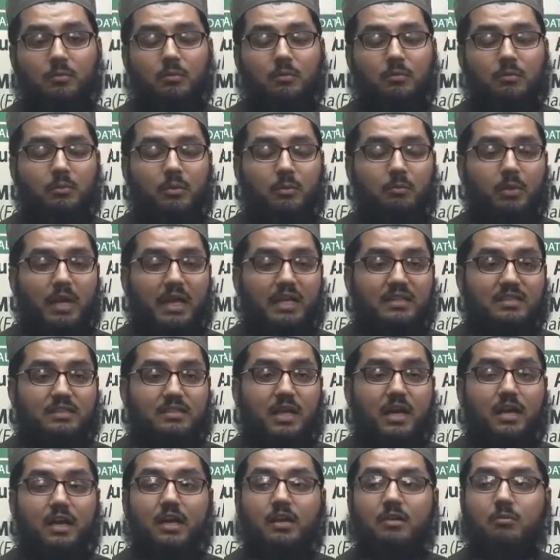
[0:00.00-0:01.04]
my
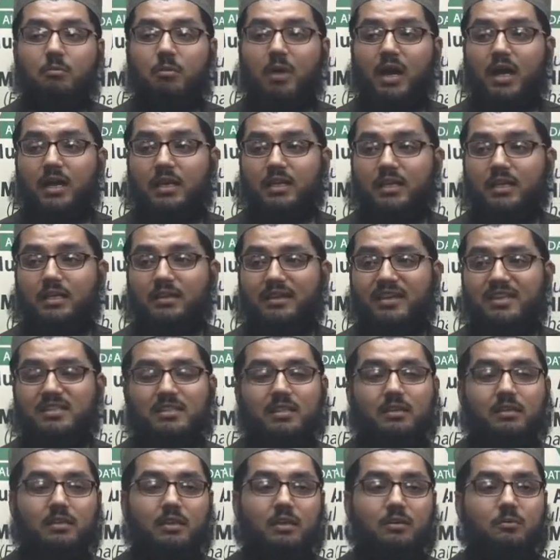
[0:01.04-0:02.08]
entire body
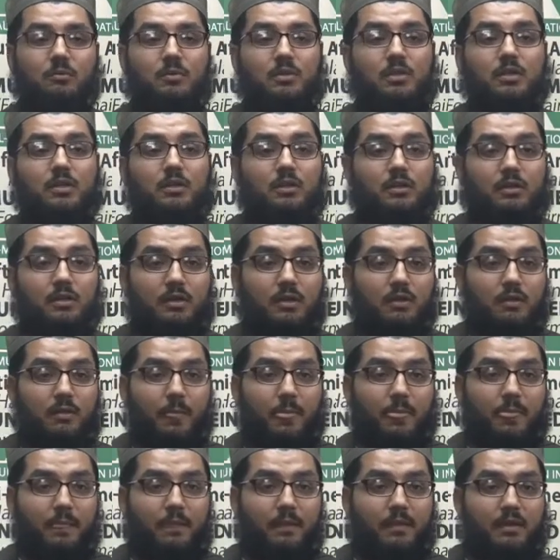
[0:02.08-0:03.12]
is in love with her.
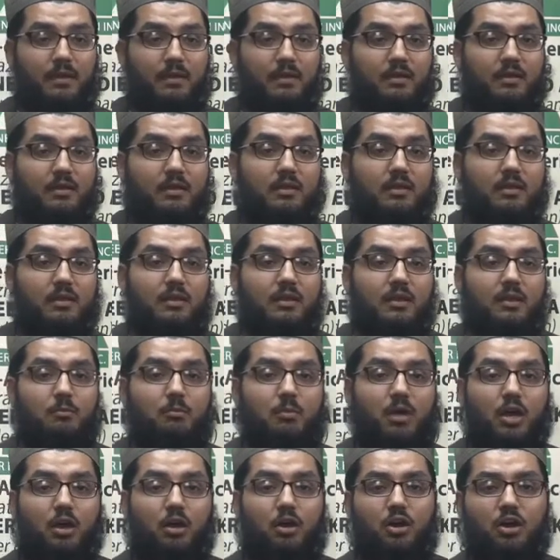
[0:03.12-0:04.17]

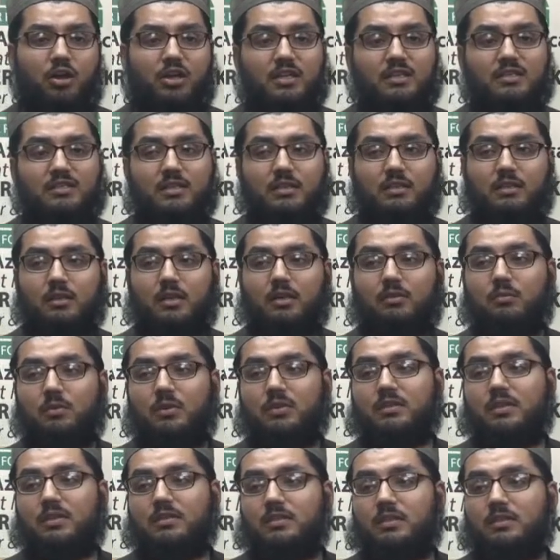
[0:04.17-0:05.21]
My heart is in love
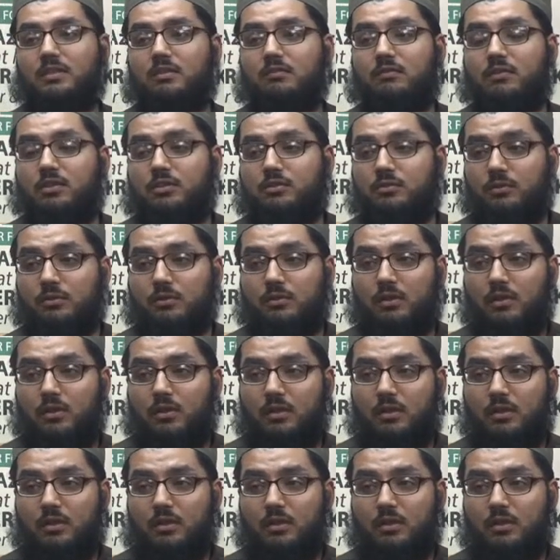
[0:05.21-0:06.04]
with this individual.